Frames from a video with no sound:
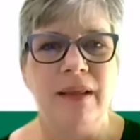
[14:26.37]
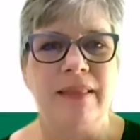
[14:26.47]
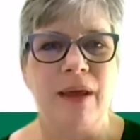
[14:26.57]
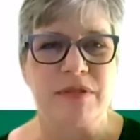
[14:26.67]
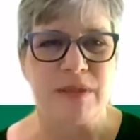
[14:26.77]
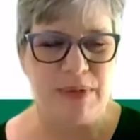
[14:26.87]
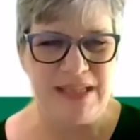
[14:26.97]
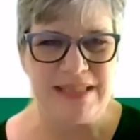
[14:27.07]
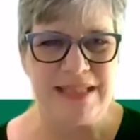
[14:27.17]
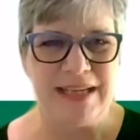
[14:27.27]
that was a
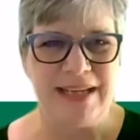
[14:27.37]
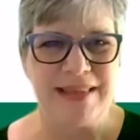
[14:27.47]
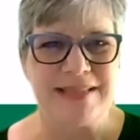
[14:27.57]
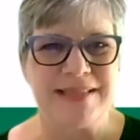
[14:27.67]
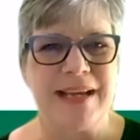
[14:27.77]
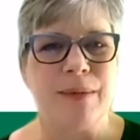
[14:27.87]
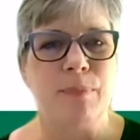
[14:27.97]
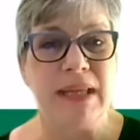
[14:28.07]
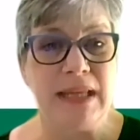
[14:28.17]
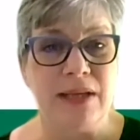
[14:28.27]
PTI in the state,
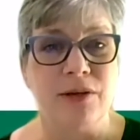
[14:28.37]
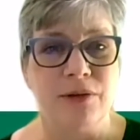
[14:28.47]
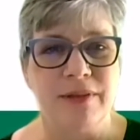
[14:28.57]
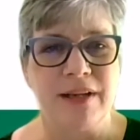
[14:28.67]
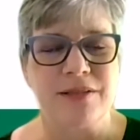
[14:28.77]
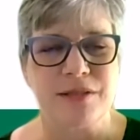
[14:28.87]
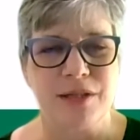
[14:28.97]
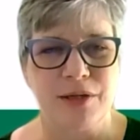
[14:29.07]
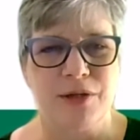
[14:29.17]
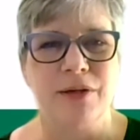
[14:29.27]
Peel, that is the
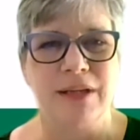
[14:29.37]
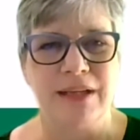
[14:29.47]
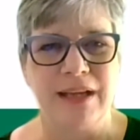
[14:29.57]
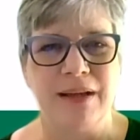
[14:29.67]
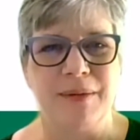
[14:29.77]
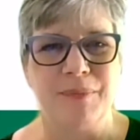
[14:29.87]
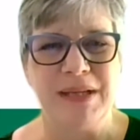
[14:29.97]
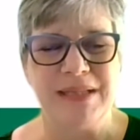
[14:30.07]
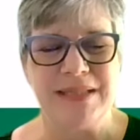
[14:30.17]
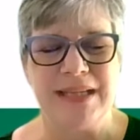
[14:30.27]
current
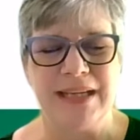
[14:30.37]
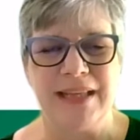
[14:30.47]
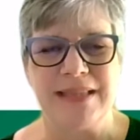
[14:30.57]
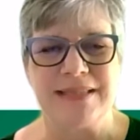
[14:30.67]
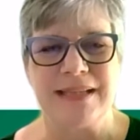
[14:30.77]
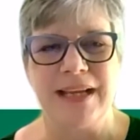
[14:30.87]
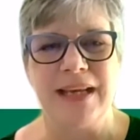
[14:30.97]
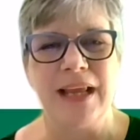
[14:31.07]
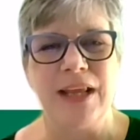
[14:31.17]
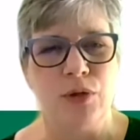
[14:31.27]
PTI in the
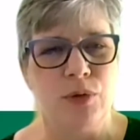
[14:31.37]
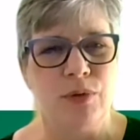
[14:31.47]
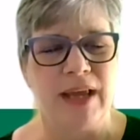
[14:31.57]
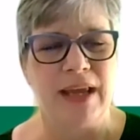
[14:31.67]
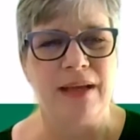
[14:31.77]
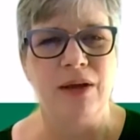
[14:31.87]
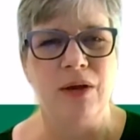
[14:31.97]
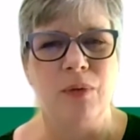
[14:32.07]
state, and HUNE,